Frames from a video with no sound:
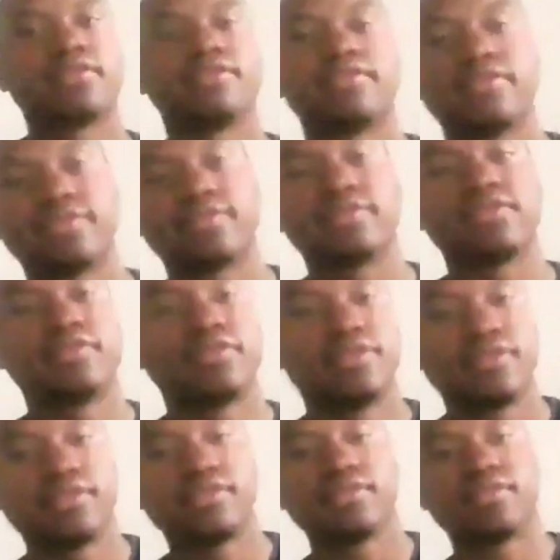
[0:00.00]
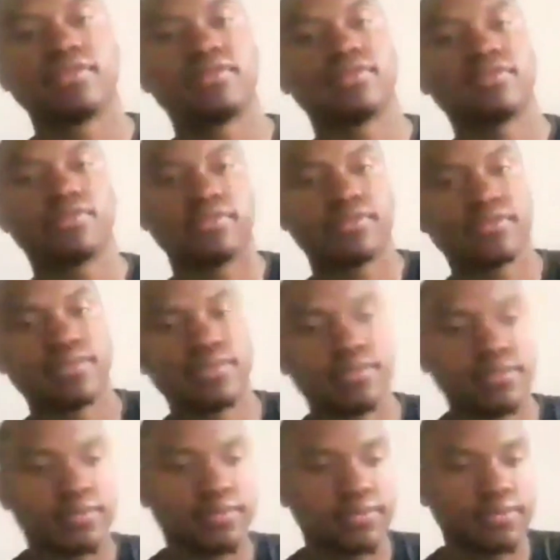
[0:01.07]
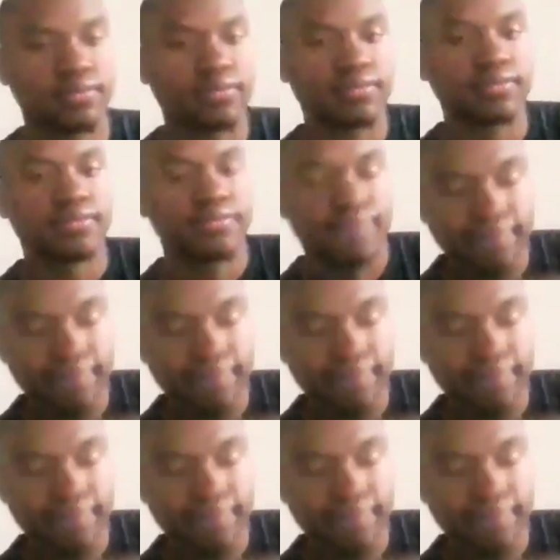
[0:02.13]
see the best quarterback in the league.